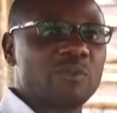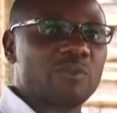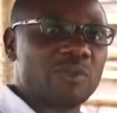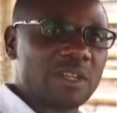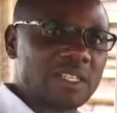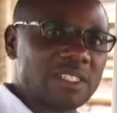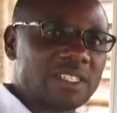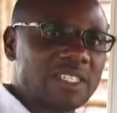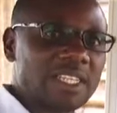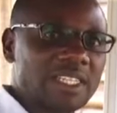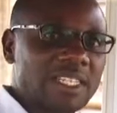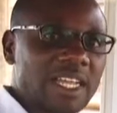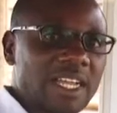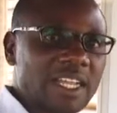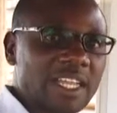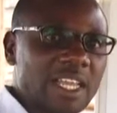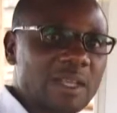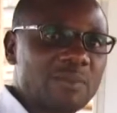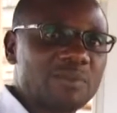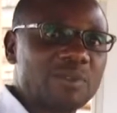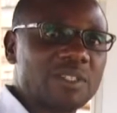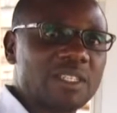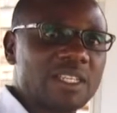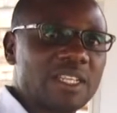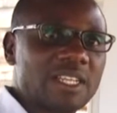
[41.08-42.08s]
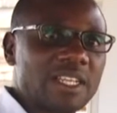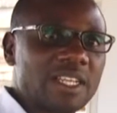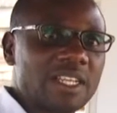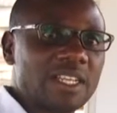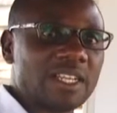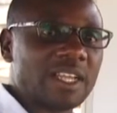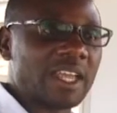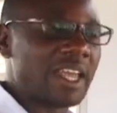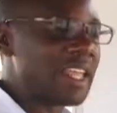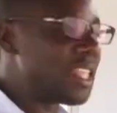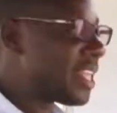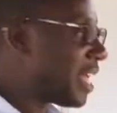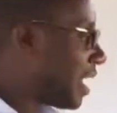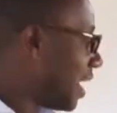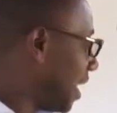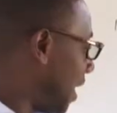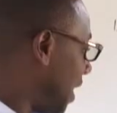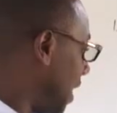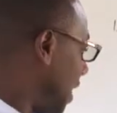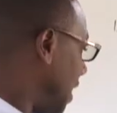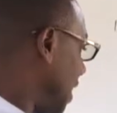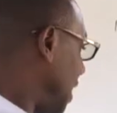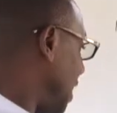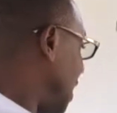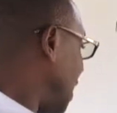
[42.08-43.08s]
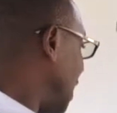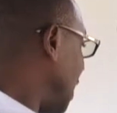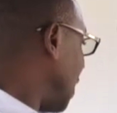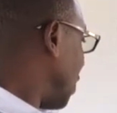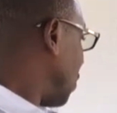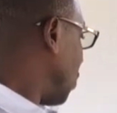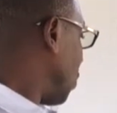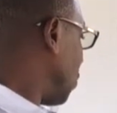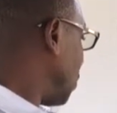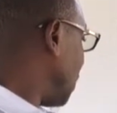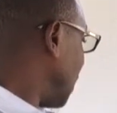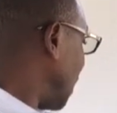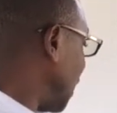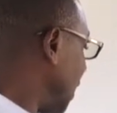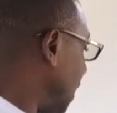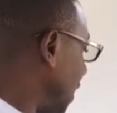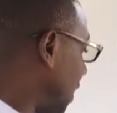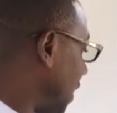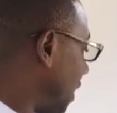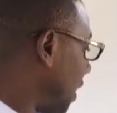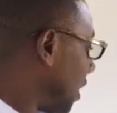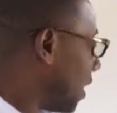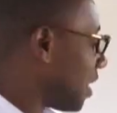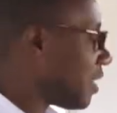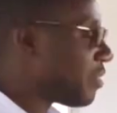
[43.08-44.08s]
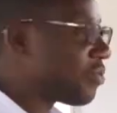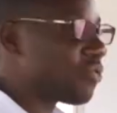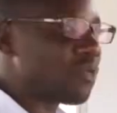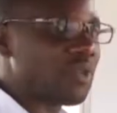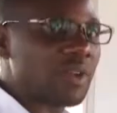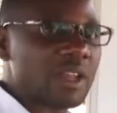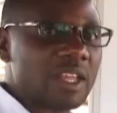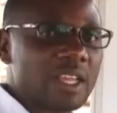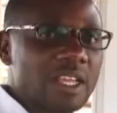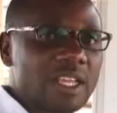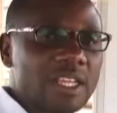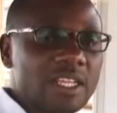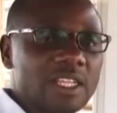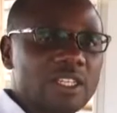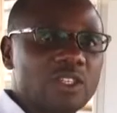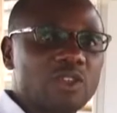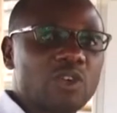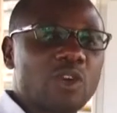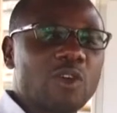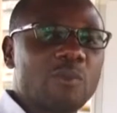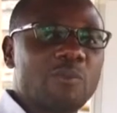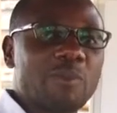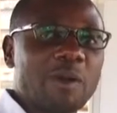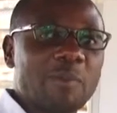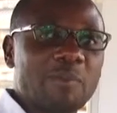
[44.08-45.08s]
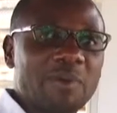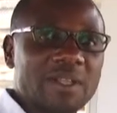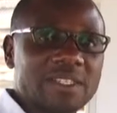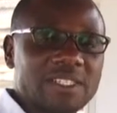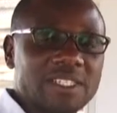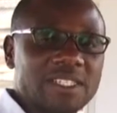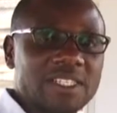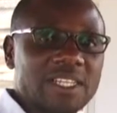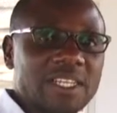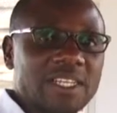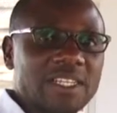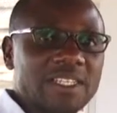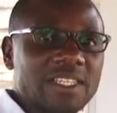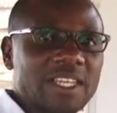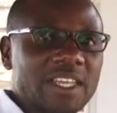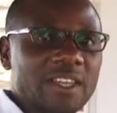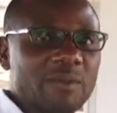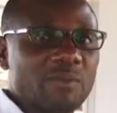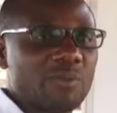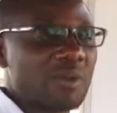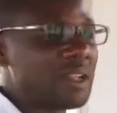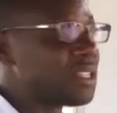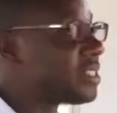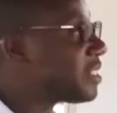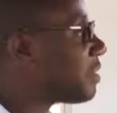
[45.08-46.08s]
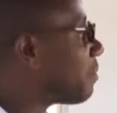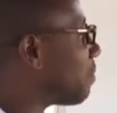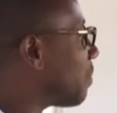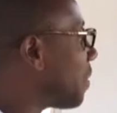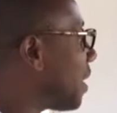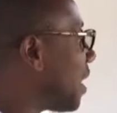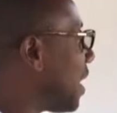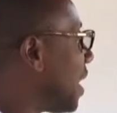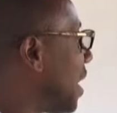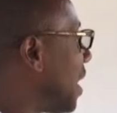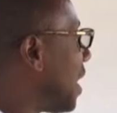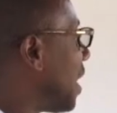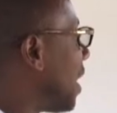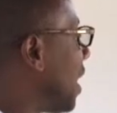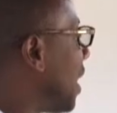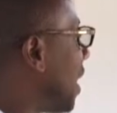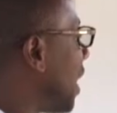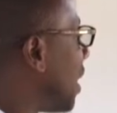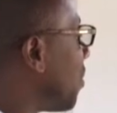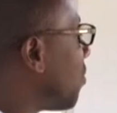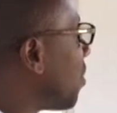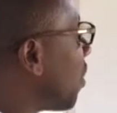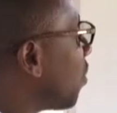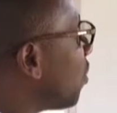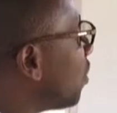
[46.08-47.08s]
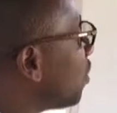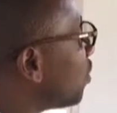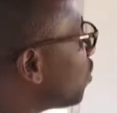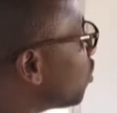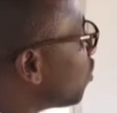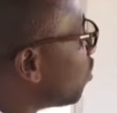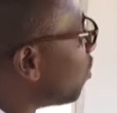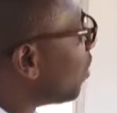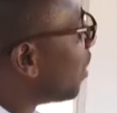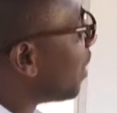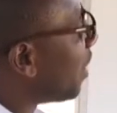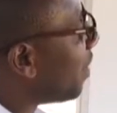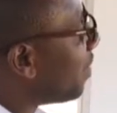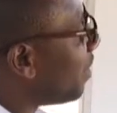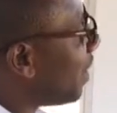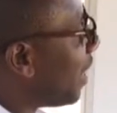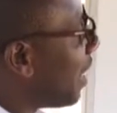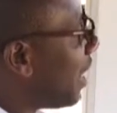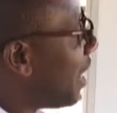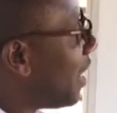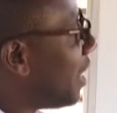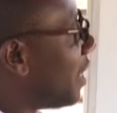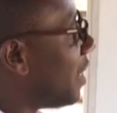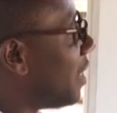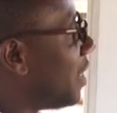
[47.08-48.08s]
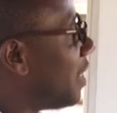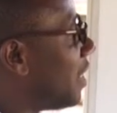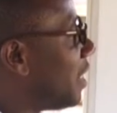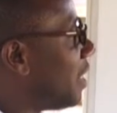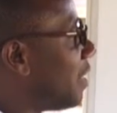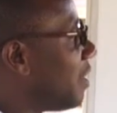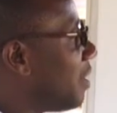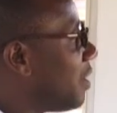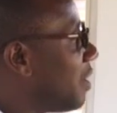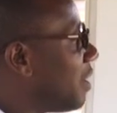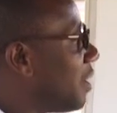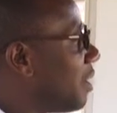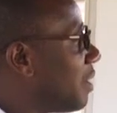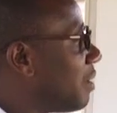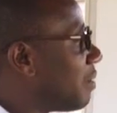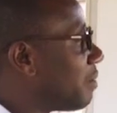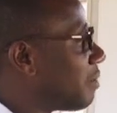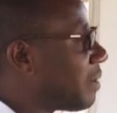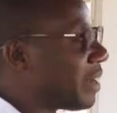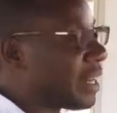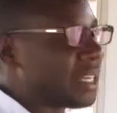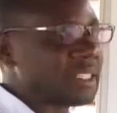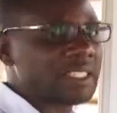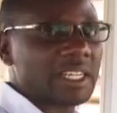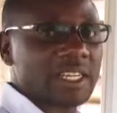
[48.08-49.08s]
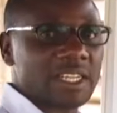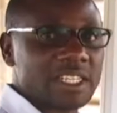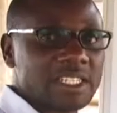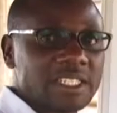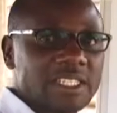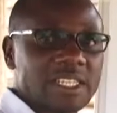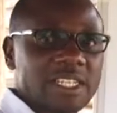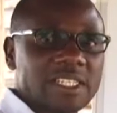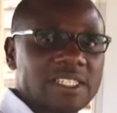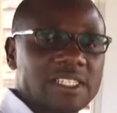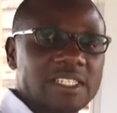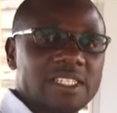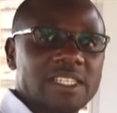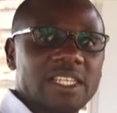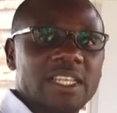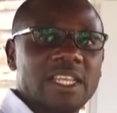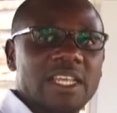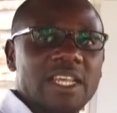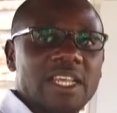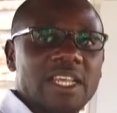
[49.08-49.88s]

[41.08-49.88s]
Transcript: breeds that are kept in Kenya, including 3 dual-purpose dairy breeds, and we are going to look at their characteristics